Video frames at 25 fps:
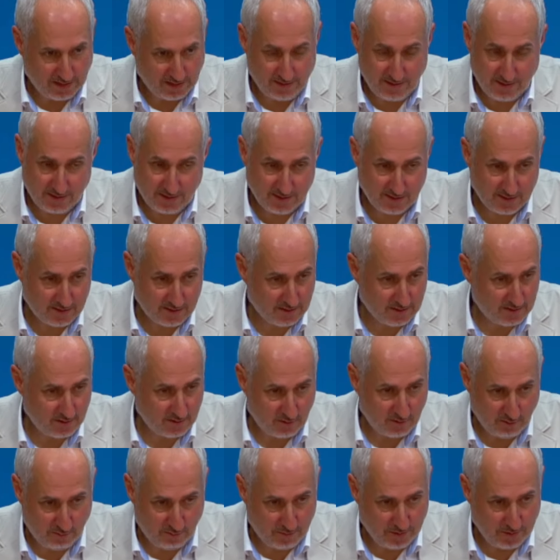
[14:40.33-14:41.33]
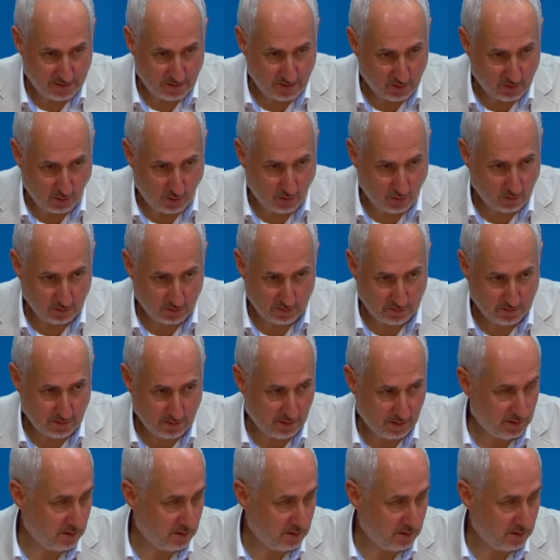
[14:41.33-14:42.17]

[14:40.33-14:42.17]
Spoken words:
I think, as you've been told